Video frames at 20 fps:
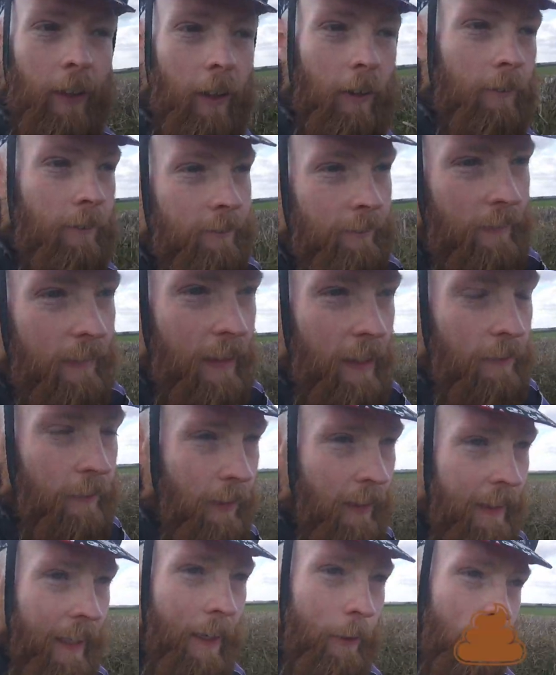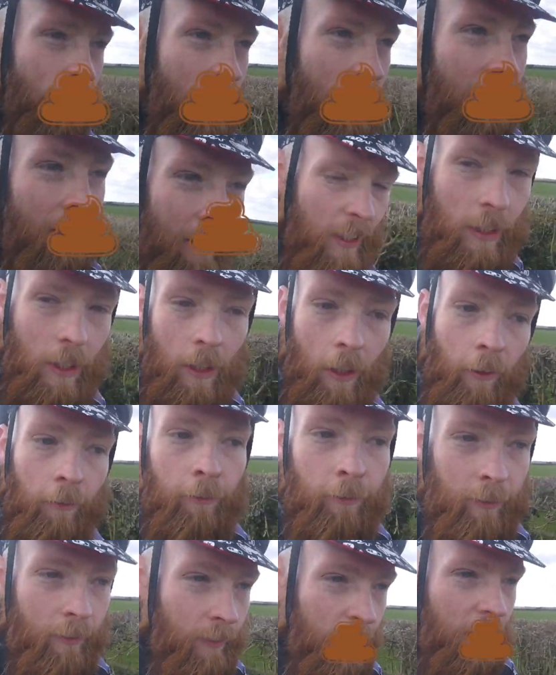not. It's definitely cab. There's a lot
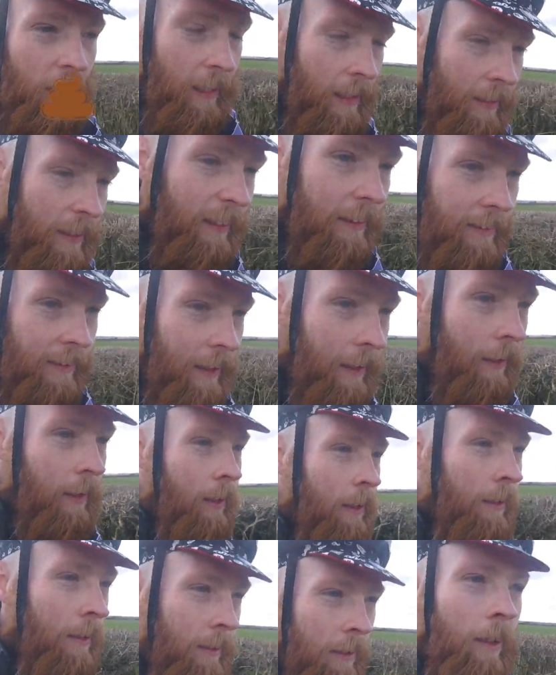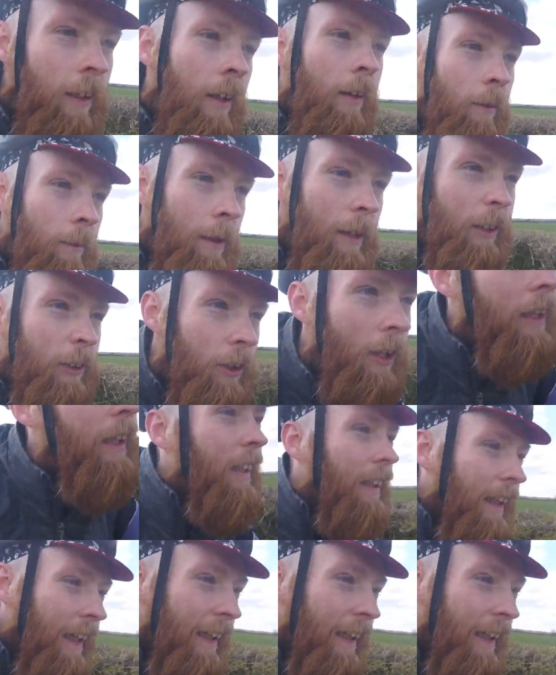of in this week's training, I